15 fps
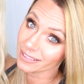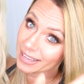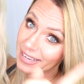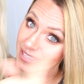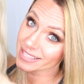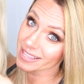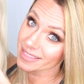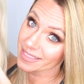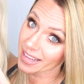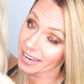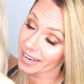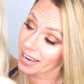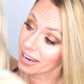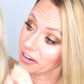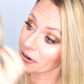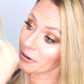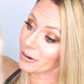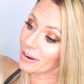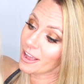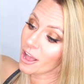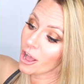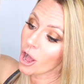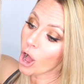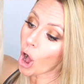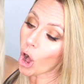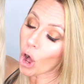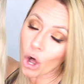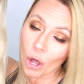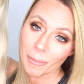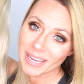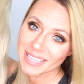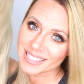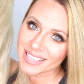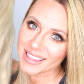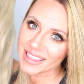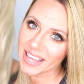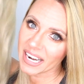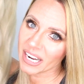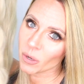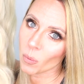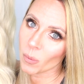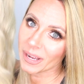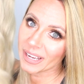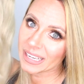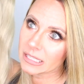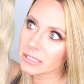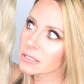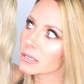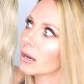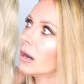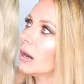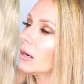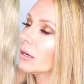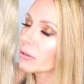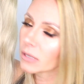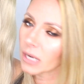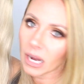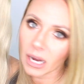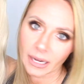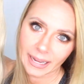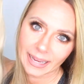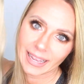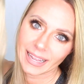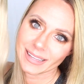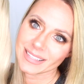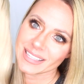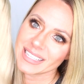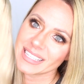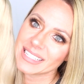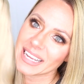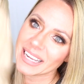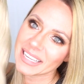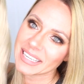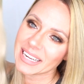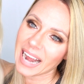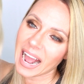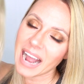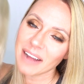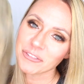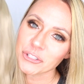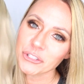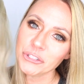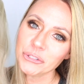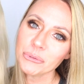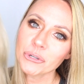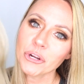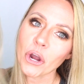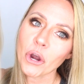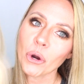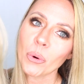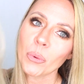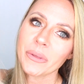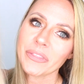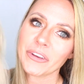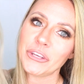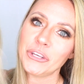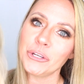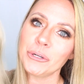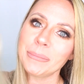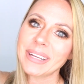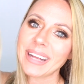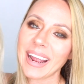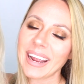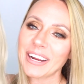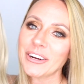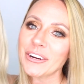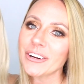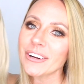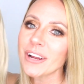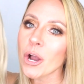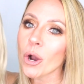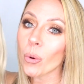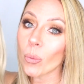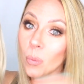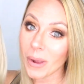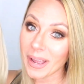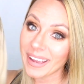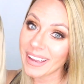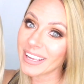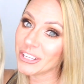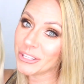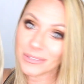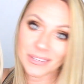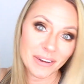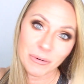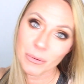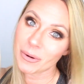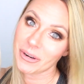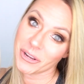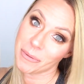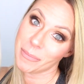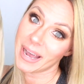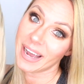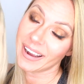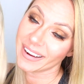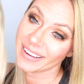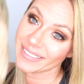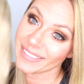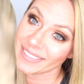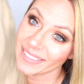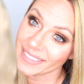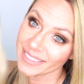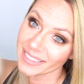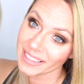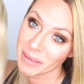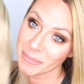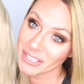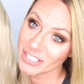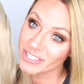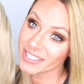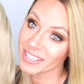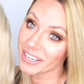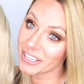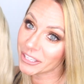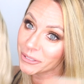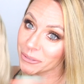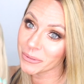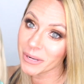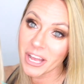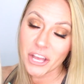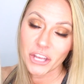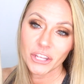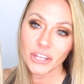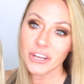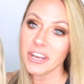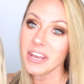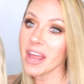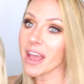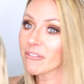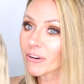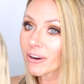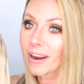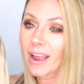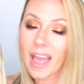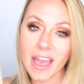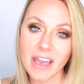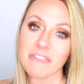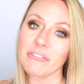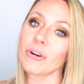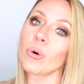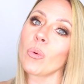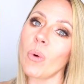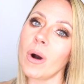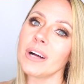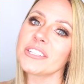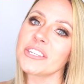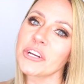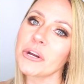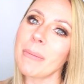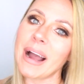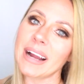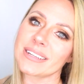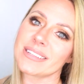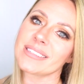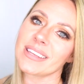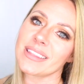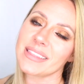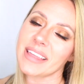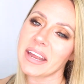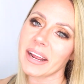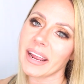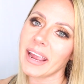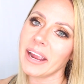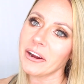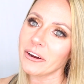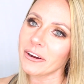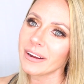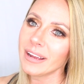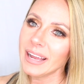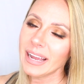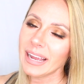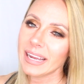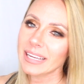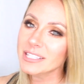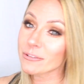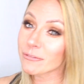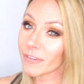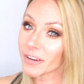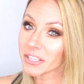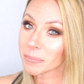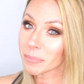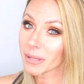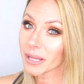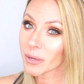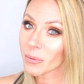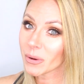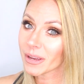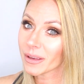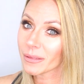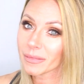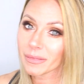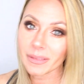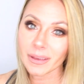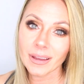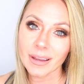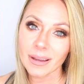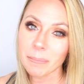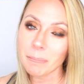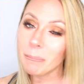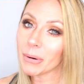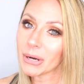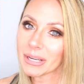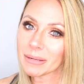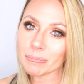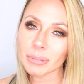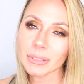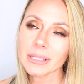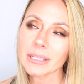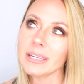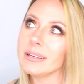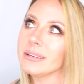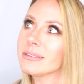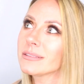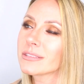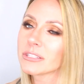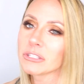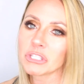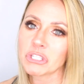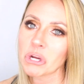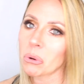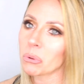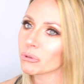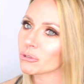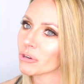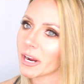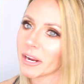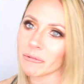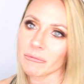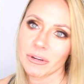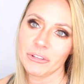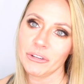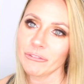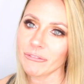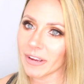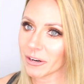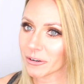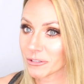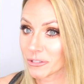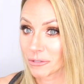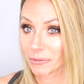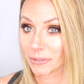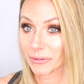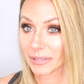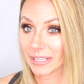like synthetic hair. All my synthetic wigs, oh God, I can't stand it. After you go with a human hair wig, you never want to go back. Let me just tell you, you never ever want to go back to synthetic hair. It's fun to play with, but please don't try and run your fingers through